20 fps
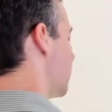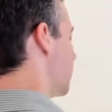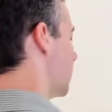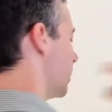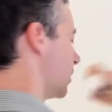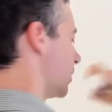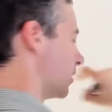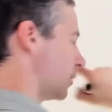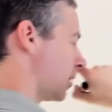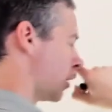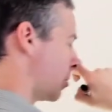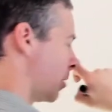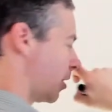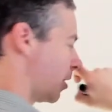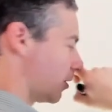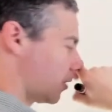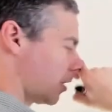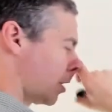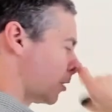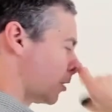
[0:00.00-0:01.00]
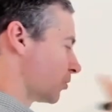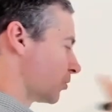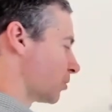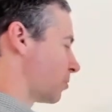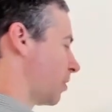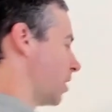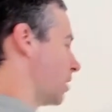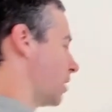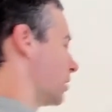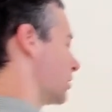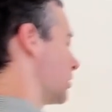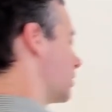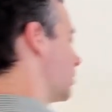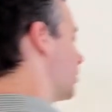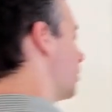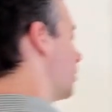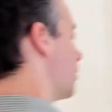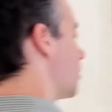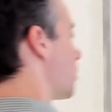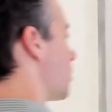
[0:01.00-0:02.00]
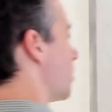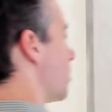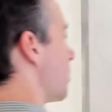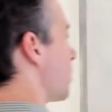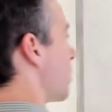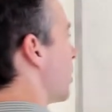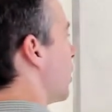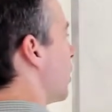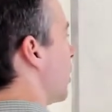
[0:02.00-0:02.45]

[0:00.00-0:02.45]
thing to think about in our user model is that users